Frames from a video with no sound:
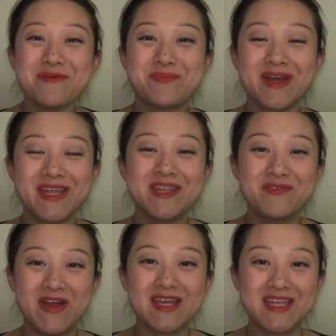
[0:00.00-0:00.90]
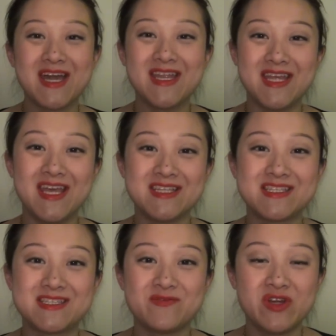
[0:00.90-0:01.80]
but in the fact that
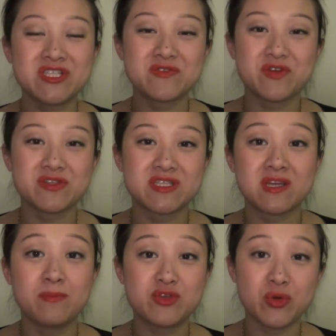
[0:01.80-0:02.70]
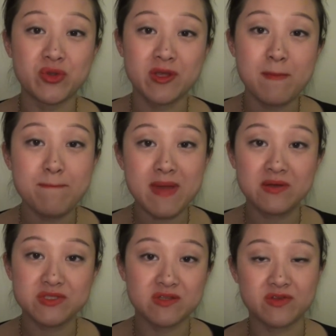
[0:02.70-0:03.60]
it's very difficult to control the
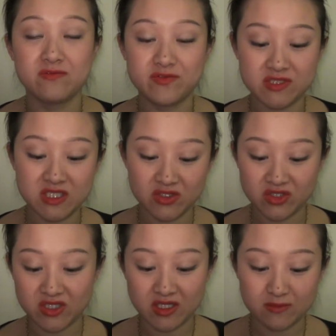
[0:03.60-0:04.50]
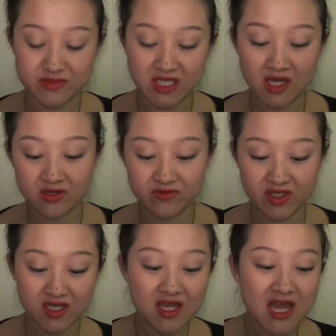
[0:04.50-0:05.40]
amount of concealer that comes out of
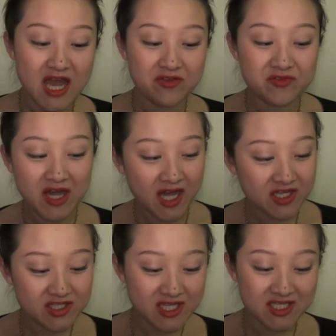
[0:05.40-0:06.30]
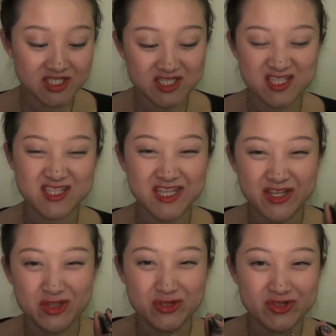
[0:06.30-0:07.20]
it. I've kind of like
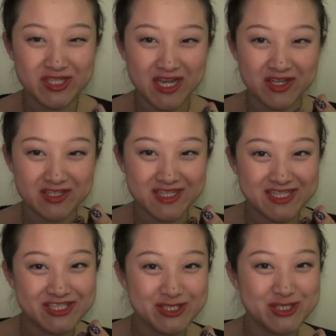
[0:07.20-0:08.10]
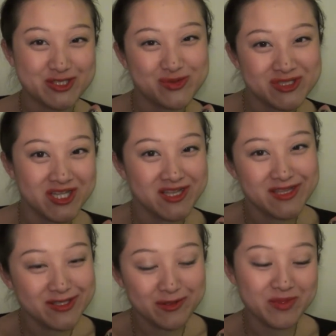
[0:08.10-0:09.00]
learned how to like just squish a
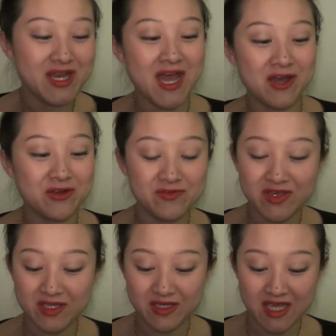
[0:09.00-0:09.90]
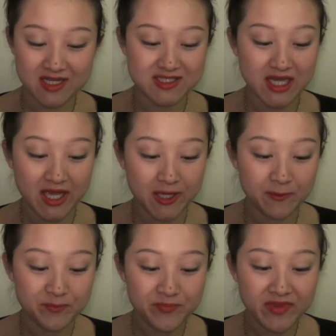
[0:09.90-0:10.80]
little bit out of it at a
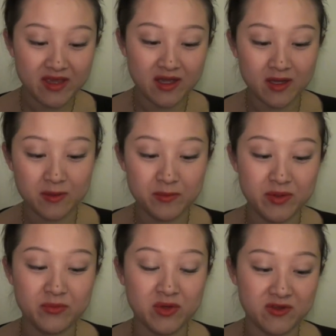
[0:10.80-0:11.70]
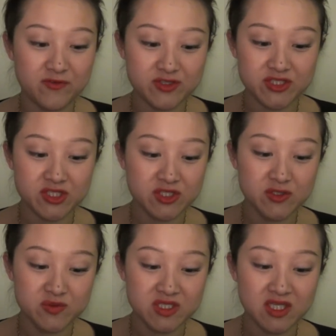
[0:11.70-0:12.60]
time, but when I first started
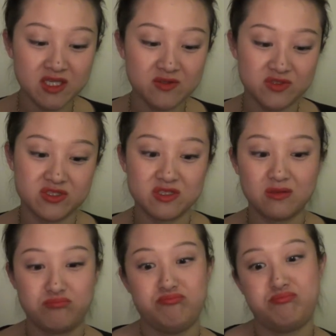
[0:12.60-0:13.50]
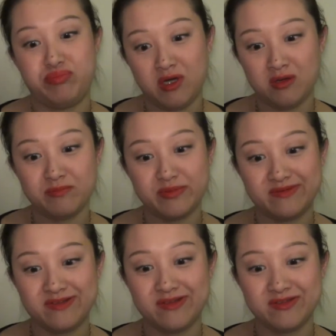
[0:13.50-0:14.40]
using it, it was just like pump,
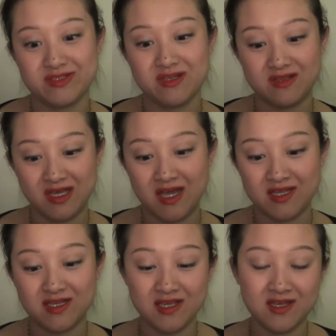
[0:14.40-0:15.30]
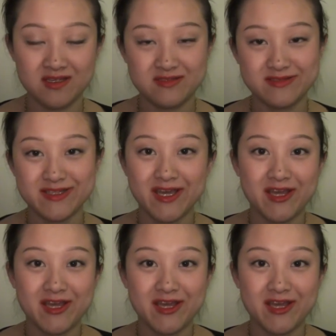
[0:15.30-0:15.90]
there's a lot, and